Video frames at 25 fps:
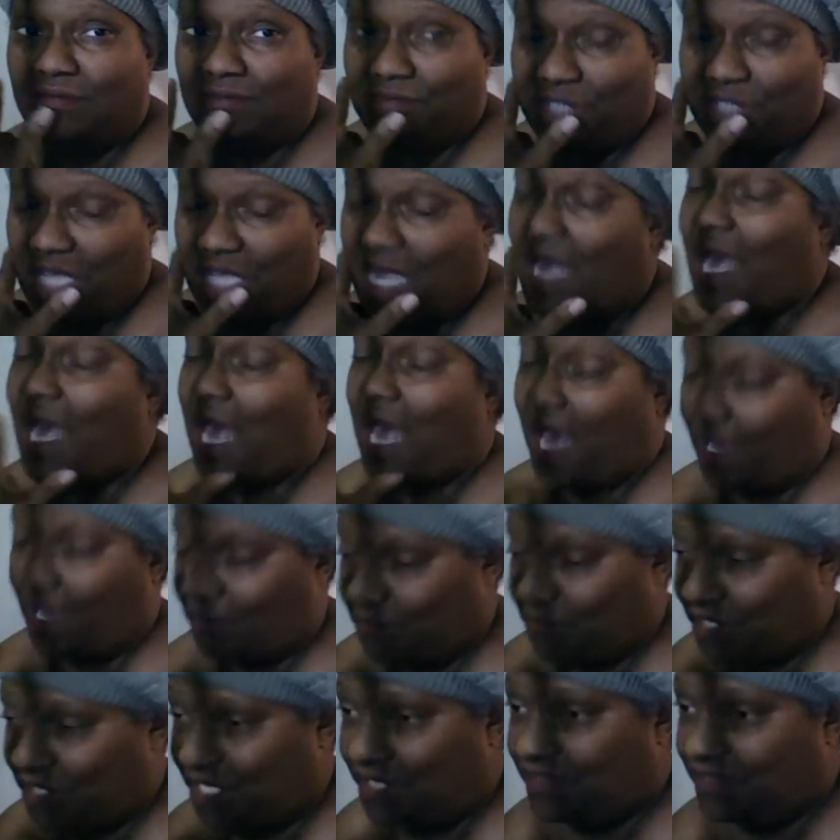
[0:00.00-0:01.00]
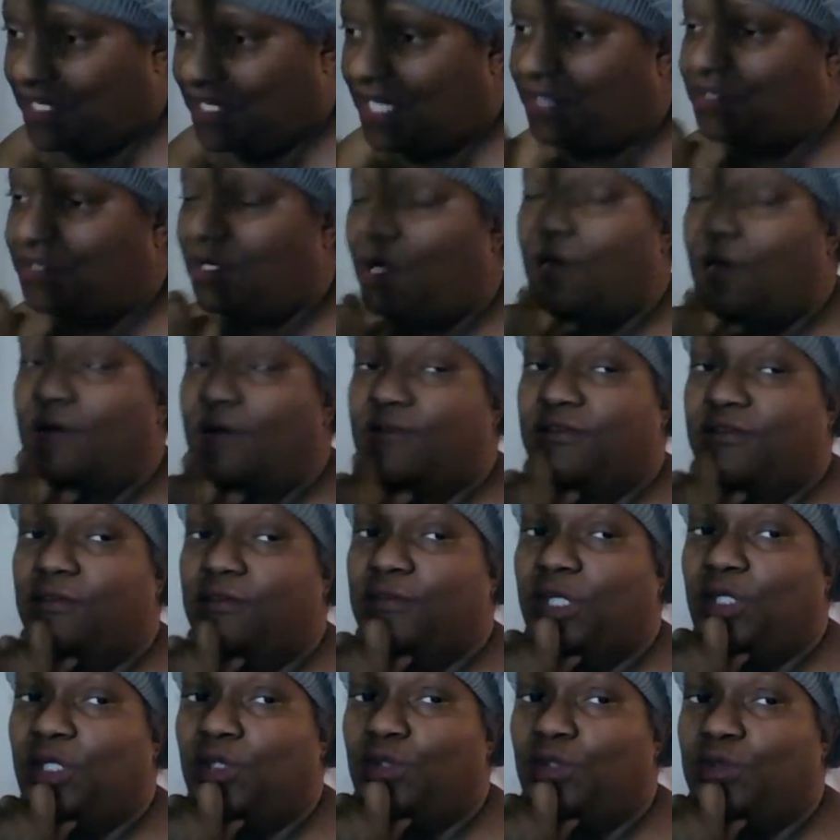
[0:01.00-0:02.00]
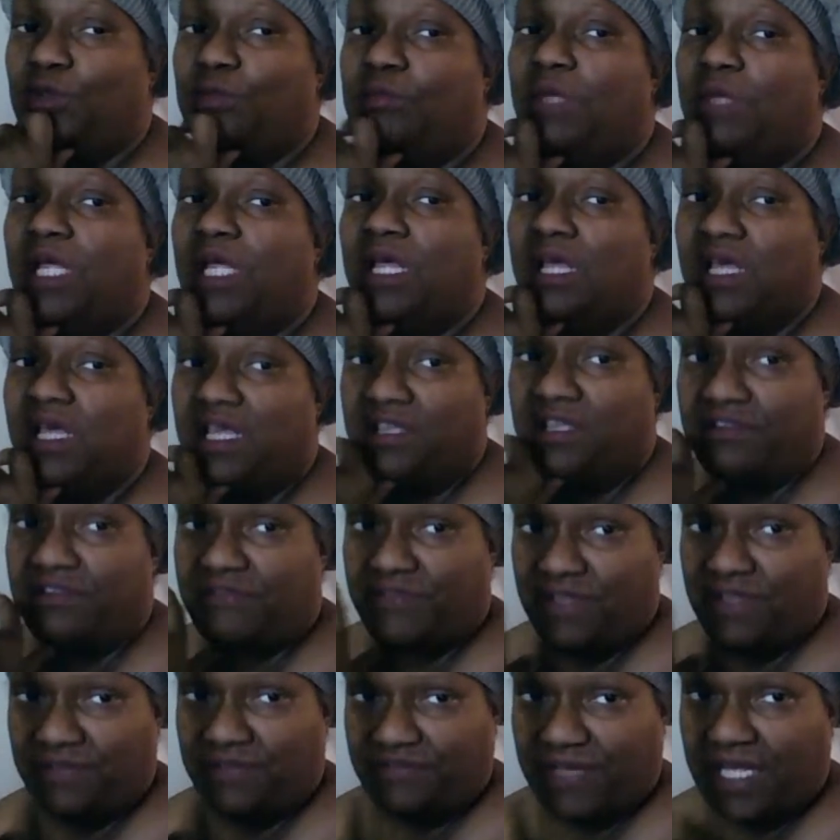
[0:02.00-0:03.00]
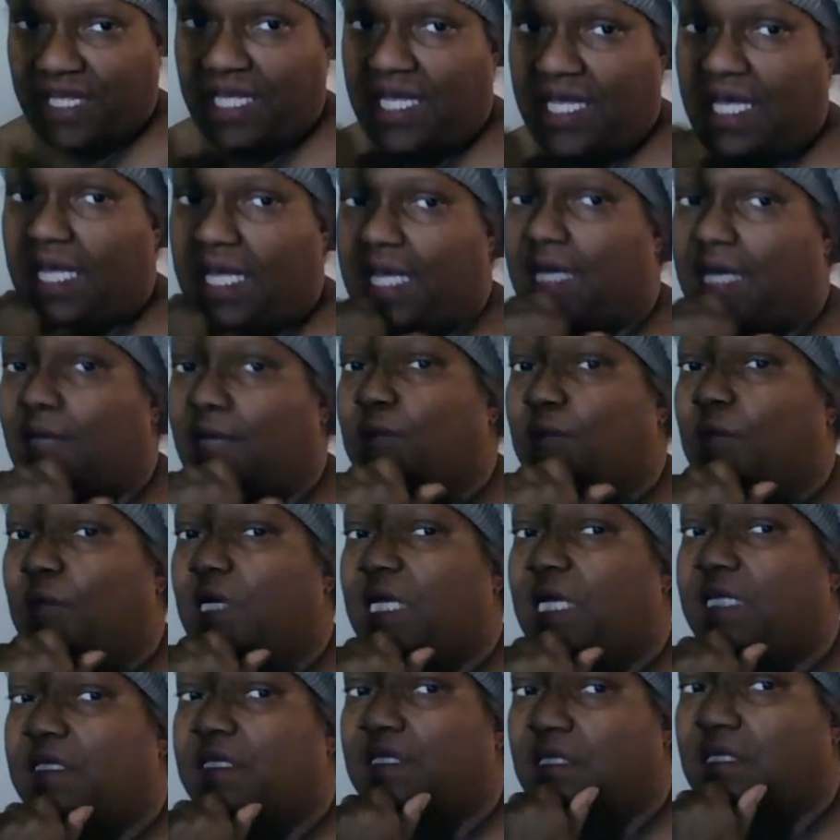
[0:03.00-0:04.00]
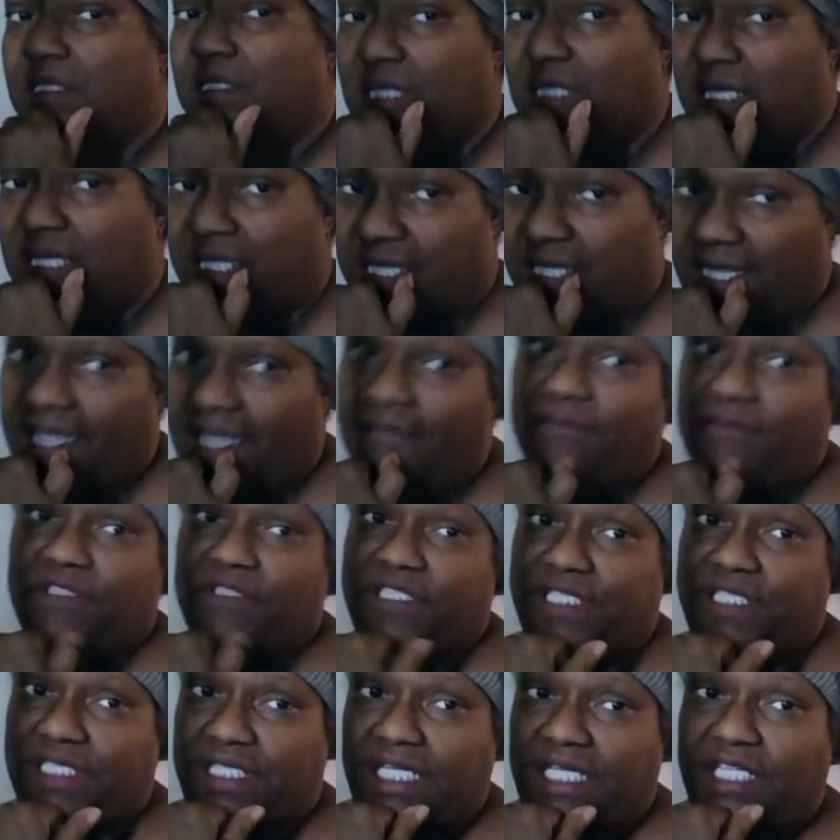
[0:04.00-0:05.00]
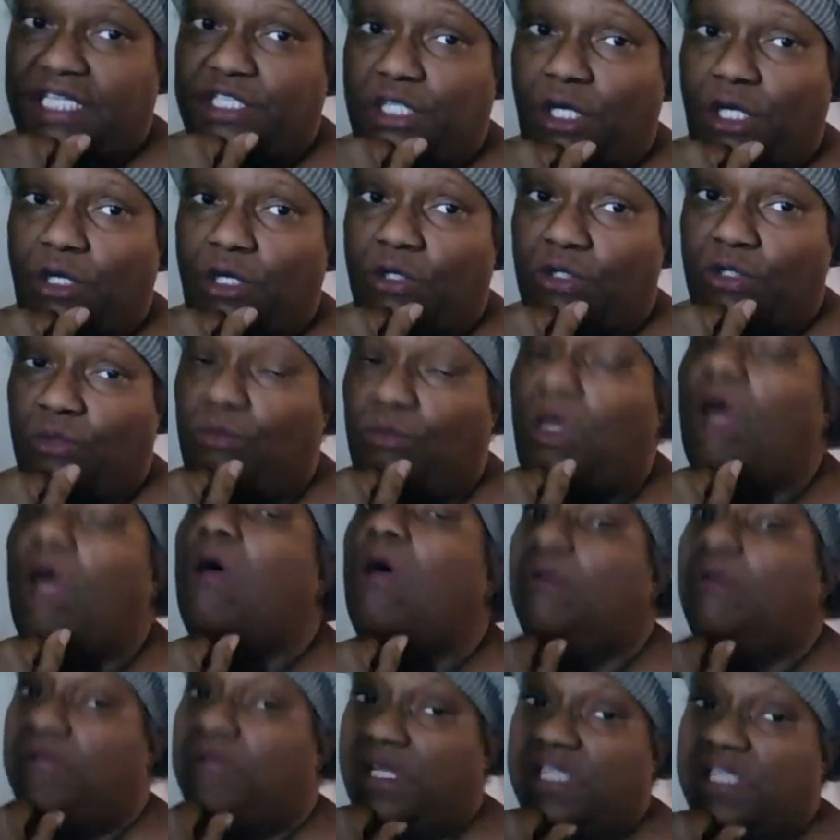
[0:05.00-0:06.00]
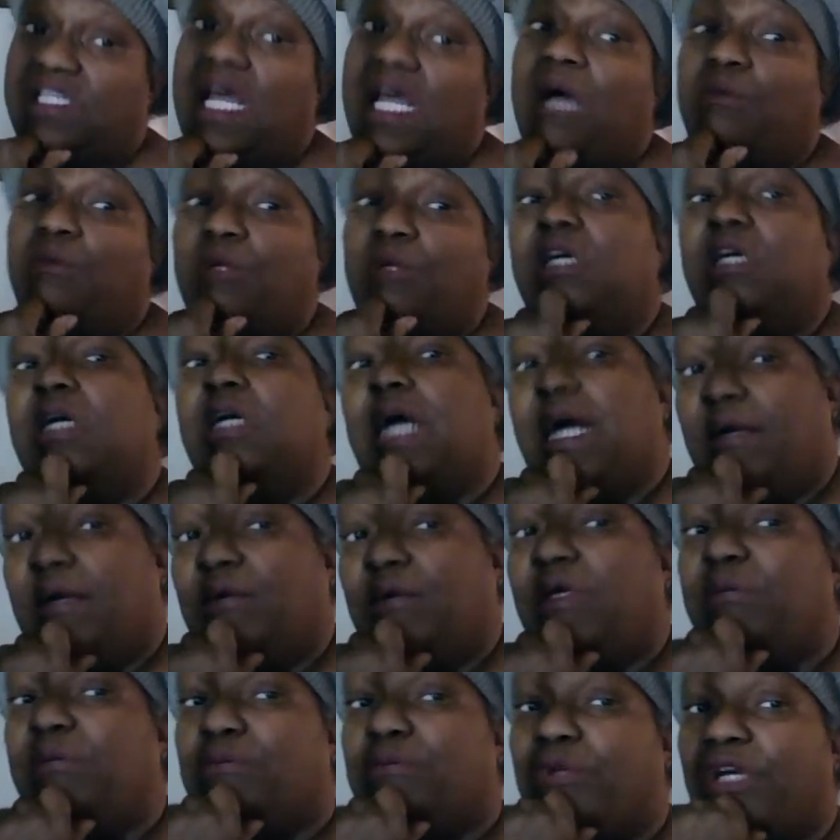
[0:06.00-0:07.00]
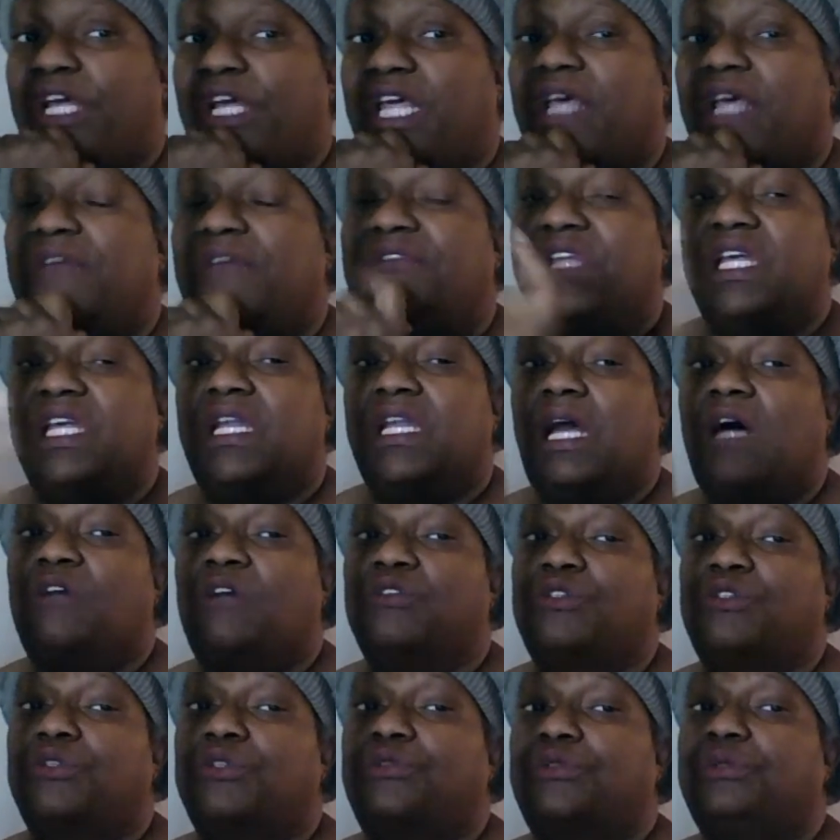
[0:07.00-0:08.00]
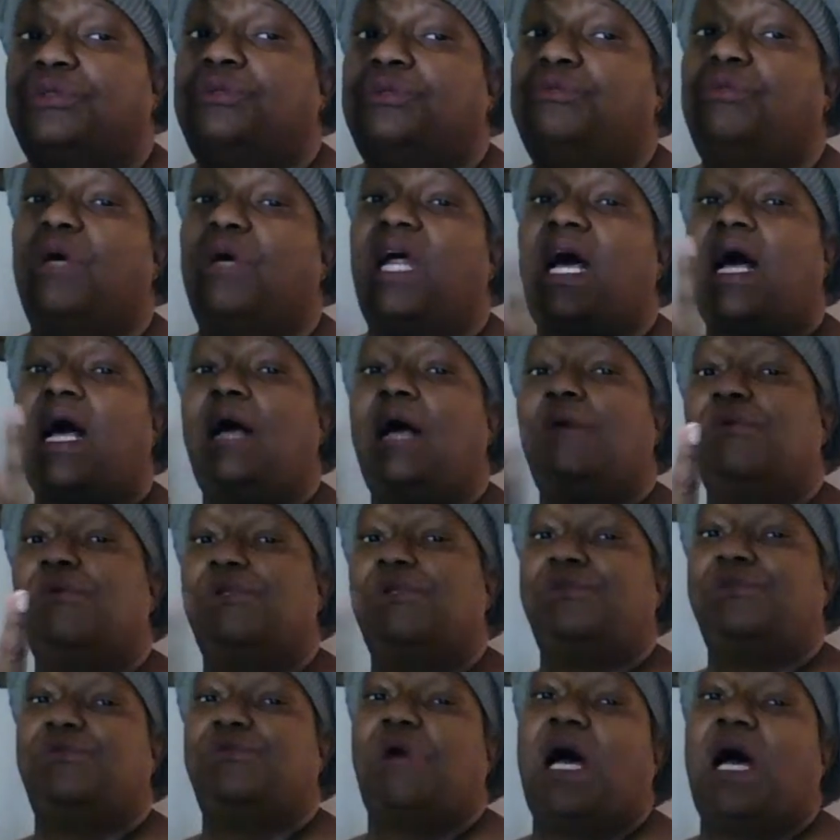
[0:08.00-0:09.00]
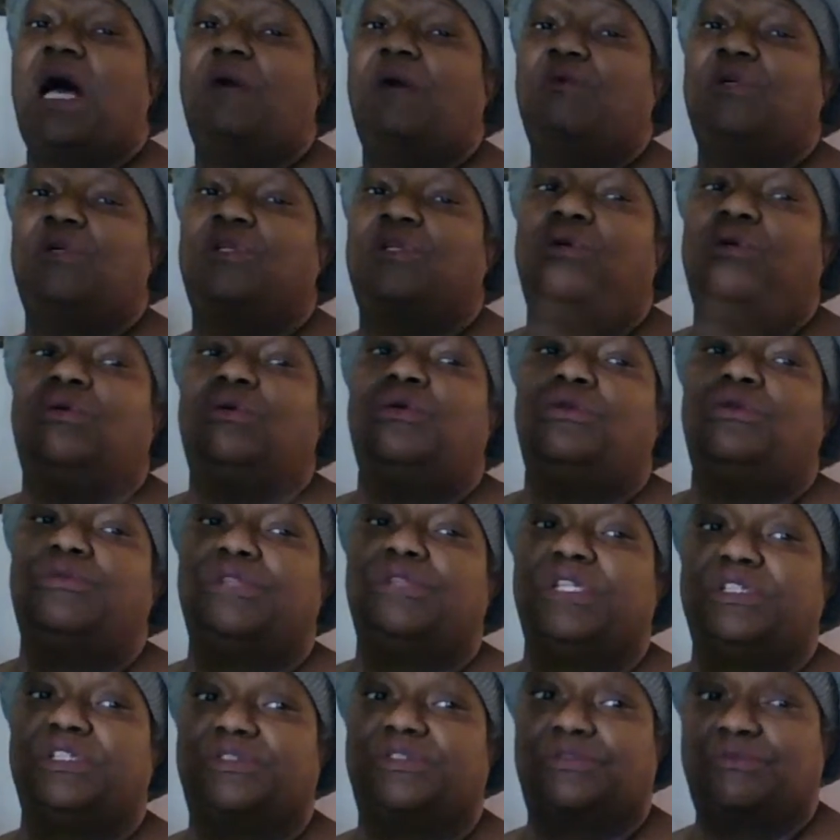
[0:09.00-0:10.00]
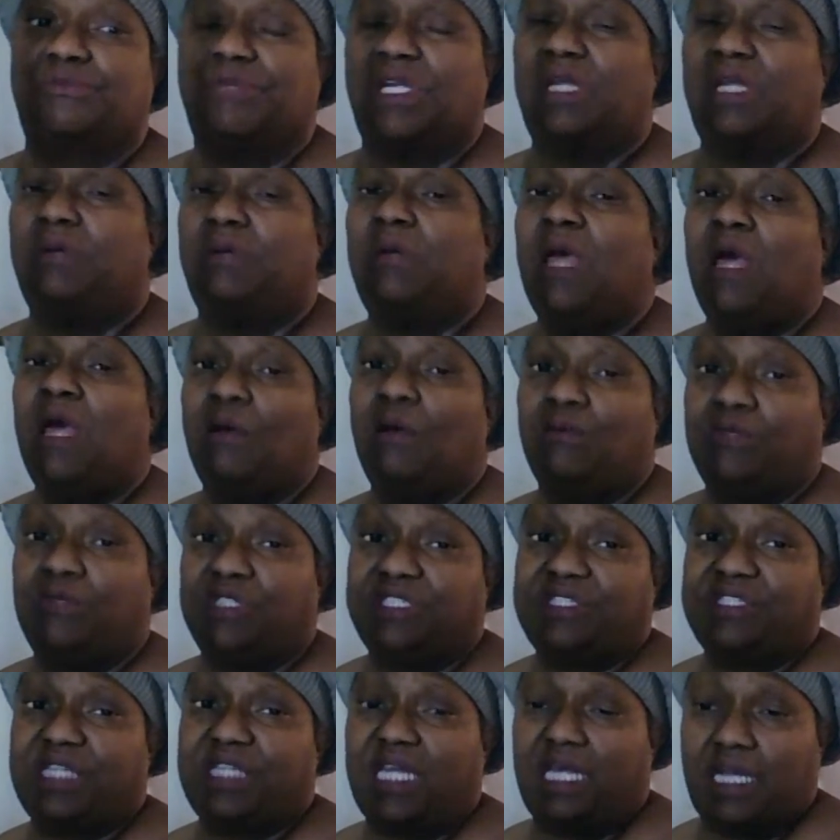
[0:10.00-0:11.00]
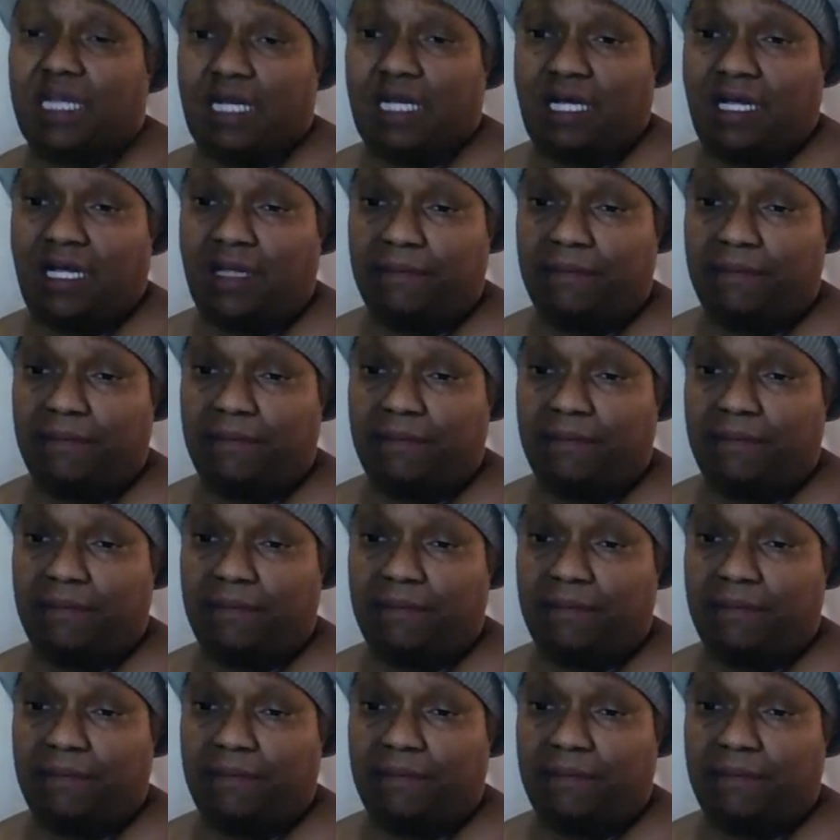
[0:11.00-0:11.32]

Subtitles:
Yeah, I would get their dog from home if they have one and they haven't seen their dog in a while. Yes, I will. I will bring it. And then also too, what I would do, I would go on the screen with that.